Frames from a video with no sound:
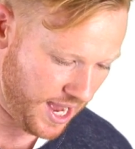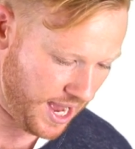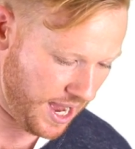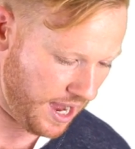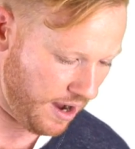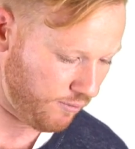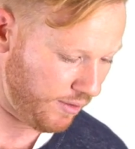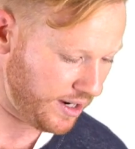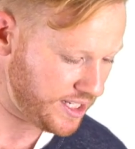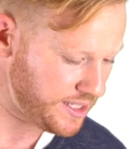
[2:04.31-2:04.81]

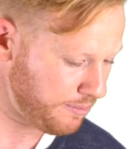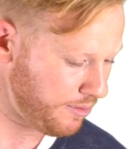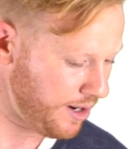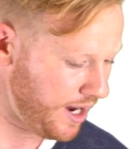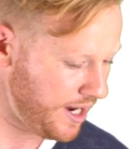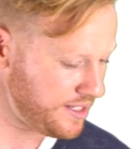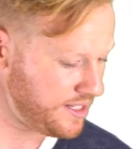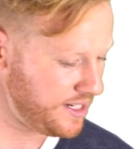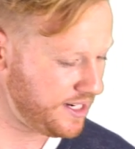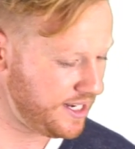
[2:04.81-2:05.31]

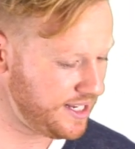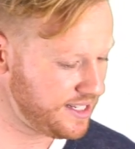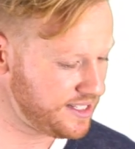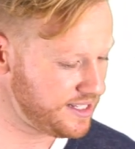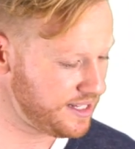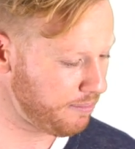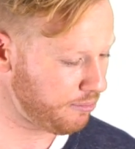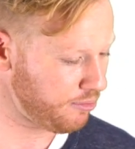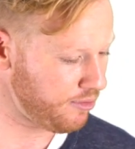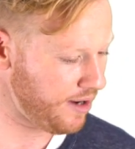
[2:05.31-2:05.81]
Reciprocity
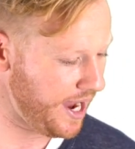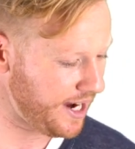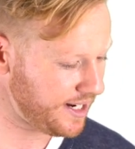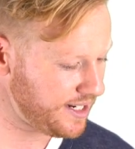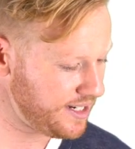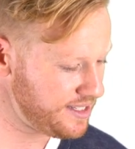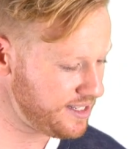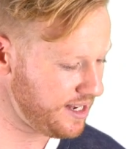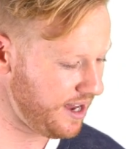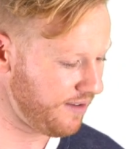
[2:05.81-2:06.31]
is the
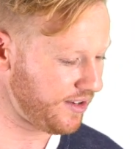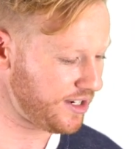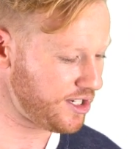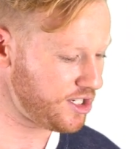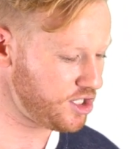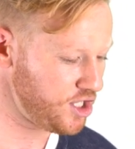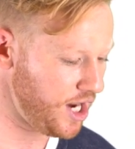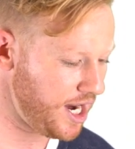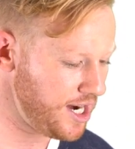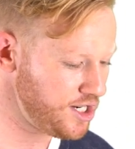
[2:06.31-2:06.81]
practice of
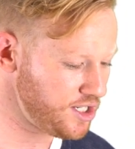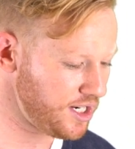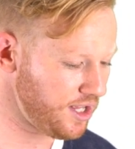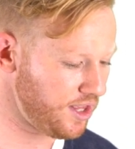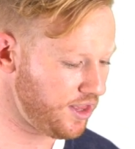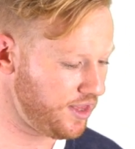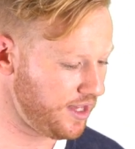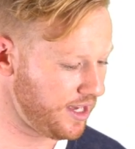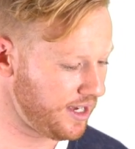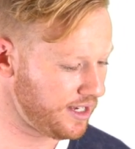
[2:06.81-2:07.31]
exchanging
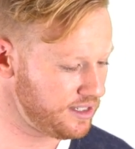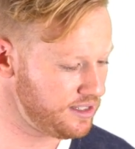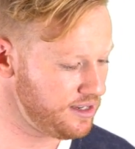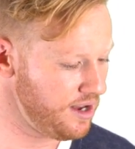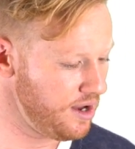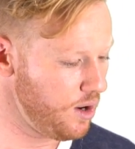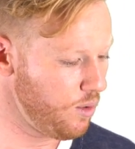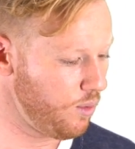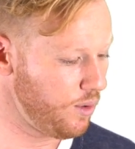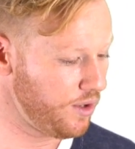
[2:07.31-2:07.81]
things
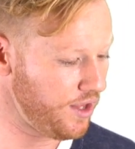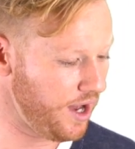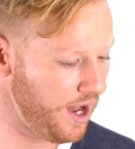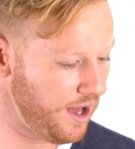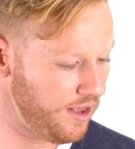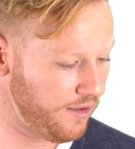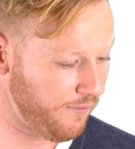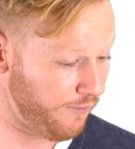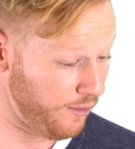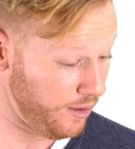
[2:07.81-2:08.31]
with
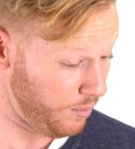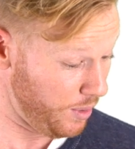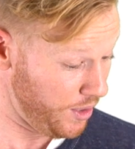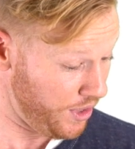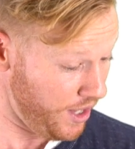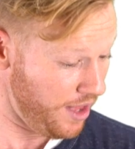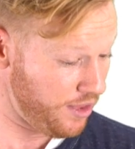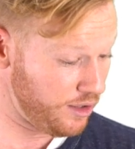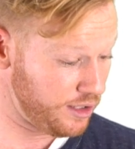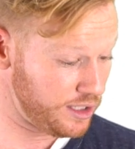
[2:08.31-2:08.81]

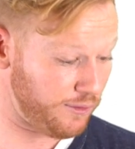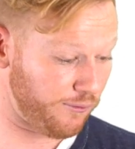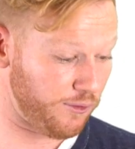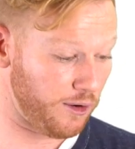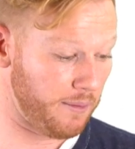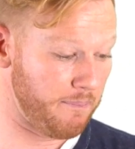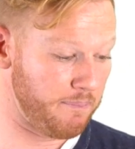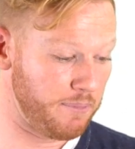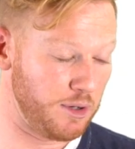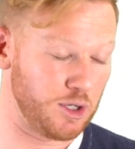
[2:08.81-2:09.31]
others
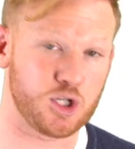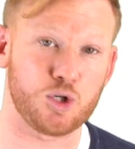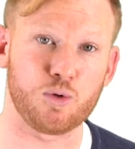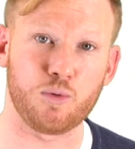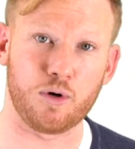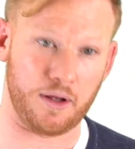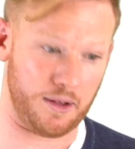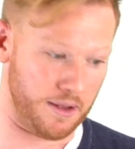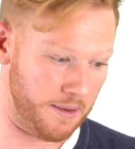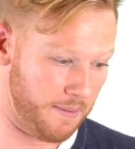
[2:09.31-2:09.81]
for
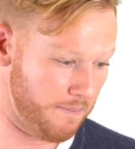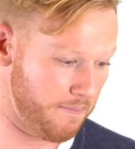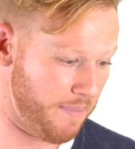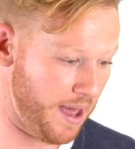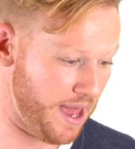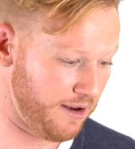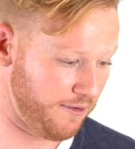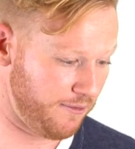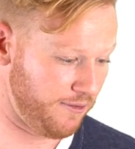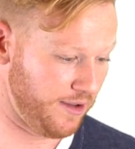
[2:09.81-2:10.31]
mutual
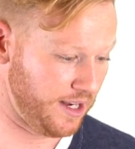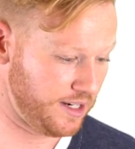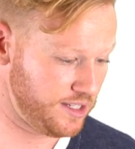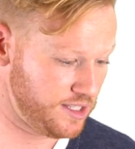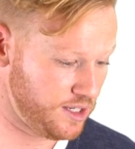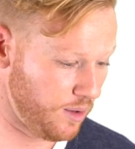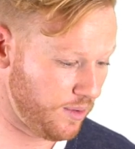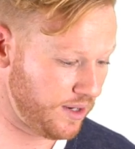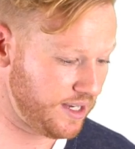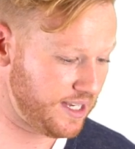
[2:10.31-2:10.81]
benefit.
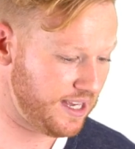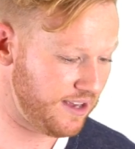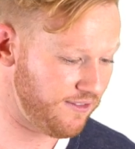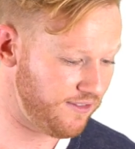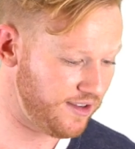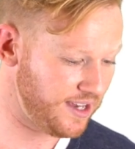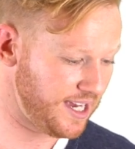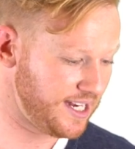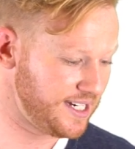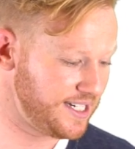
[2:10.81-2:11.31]
So
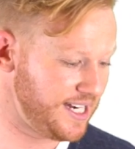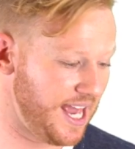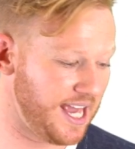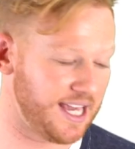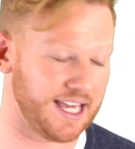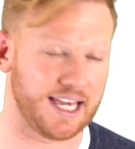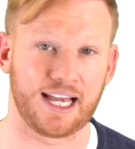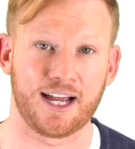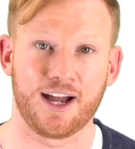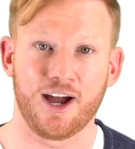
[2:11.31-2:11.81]
giving and
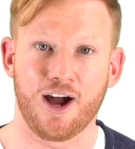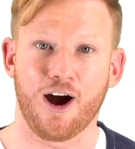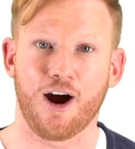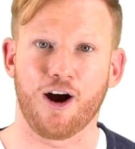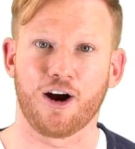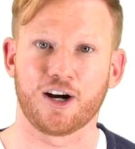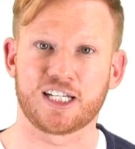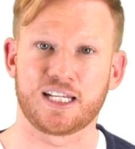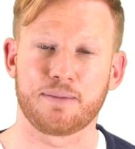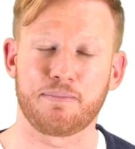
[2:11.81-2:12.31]
taking
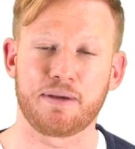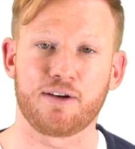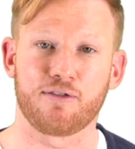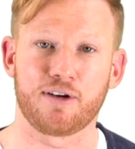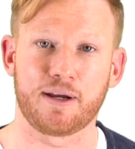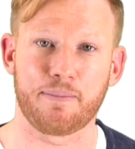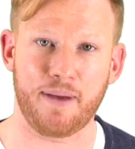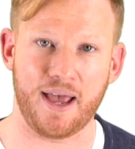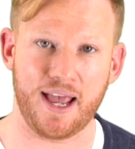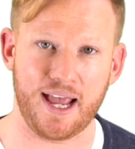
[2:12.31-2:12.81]
are to be
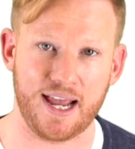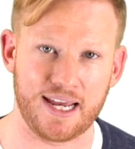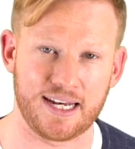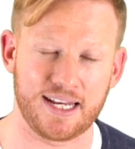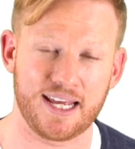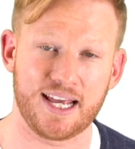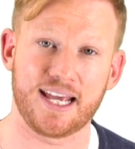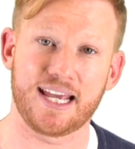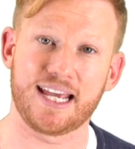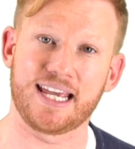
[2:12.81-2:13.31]

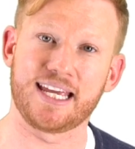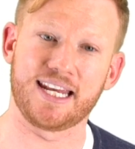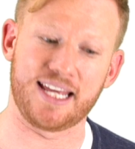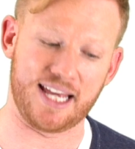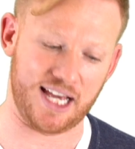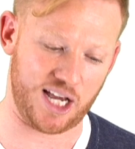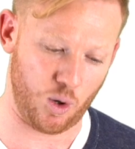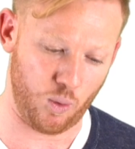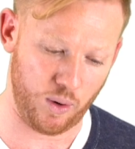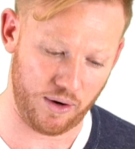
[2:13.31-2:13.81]
repaid in
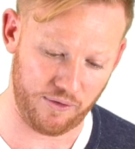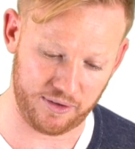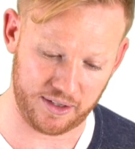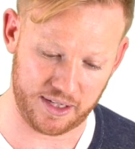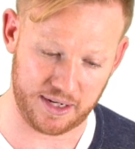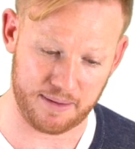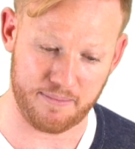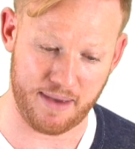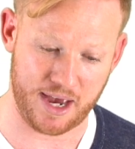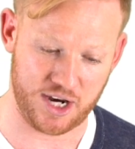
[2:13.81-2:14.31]

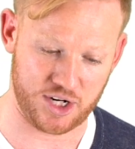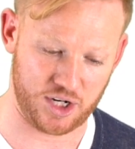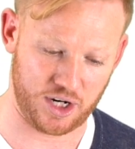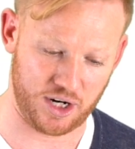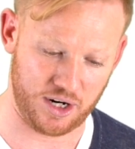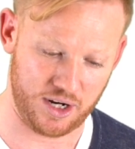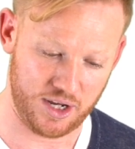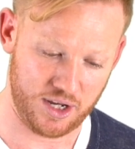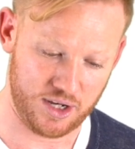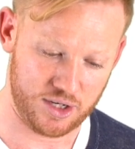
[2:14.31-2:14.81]
equivalent
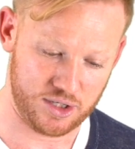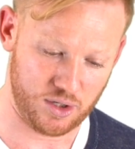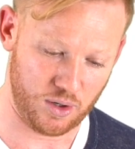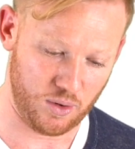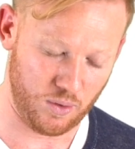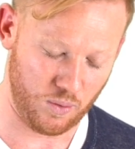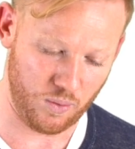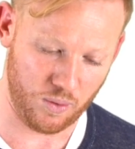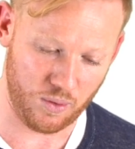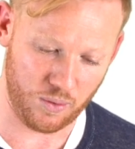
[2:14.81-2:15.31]
measure. So
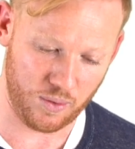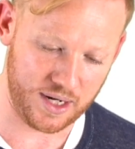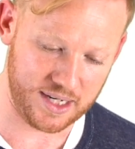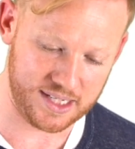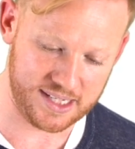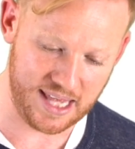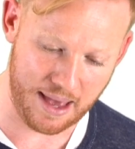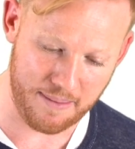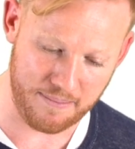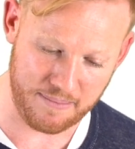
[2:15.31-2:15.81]
what
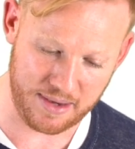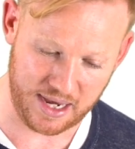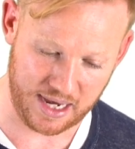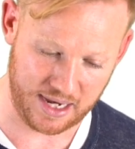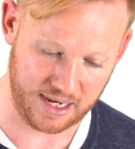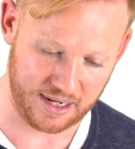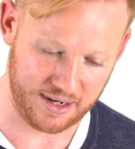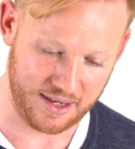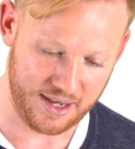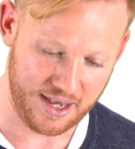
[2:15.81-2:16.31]
does that
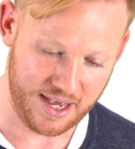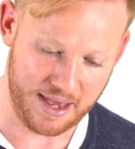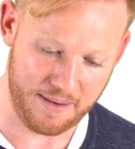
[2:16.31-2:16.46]
mean?